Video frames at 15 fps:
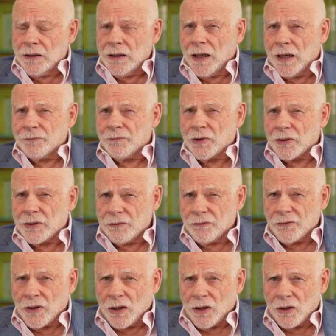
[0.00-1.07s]
I'm very
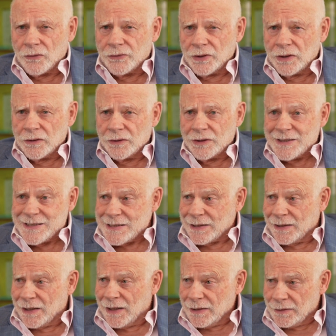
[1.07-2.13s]
involved in
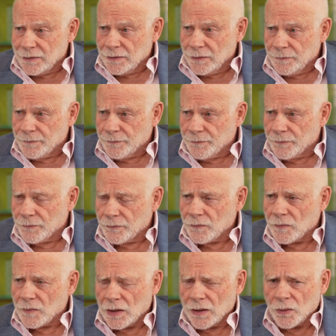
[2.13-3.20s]
design.
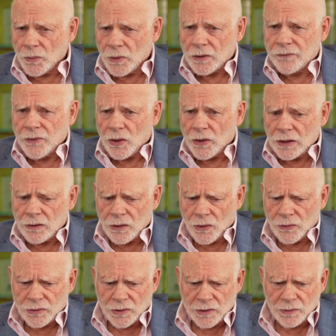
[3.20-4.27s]
Work very
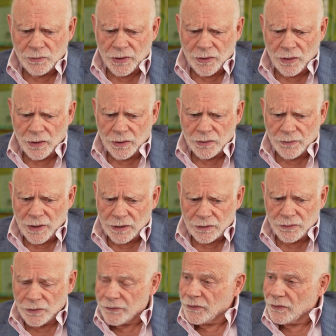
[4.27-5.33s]
closely with our
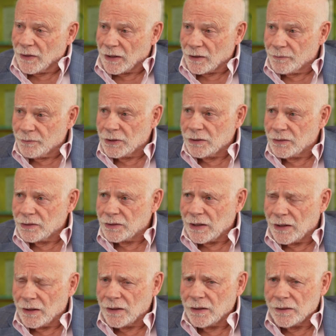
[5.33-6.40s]
director of development
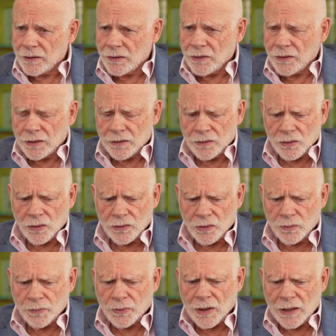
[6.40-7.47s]
on
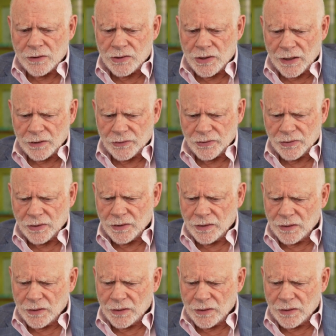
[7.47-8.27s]
new projects.